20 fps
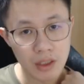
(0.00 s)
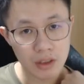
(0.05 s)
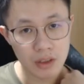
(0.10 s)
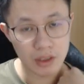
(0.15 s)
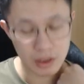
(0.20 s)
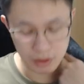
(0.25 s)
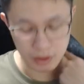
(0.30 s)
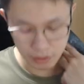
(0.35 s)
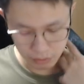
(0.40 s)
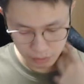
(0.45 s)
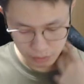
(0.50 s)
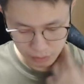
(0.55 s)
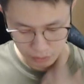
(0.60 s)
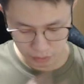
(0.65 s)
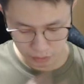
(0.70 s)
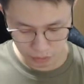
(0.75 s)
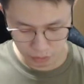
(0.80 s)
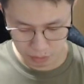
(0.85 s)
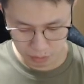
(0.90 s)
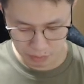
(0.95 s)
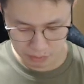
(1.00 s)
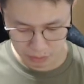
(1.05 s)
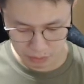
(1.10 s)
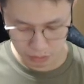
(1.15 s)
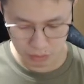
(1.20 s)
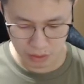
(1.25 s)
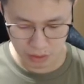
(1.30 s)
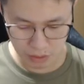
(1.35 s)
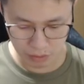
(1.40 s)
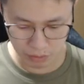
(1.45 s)
Okay, so to be able to
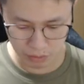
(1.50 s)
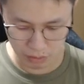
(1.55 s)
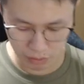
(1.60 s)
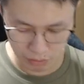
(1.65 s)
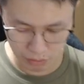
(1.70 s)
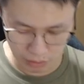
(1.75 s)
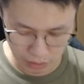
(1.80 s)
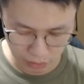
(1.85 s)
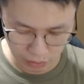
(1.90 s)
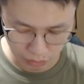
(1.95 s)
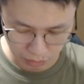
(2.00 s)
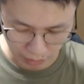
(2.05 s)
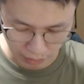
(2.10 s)
do this, you need to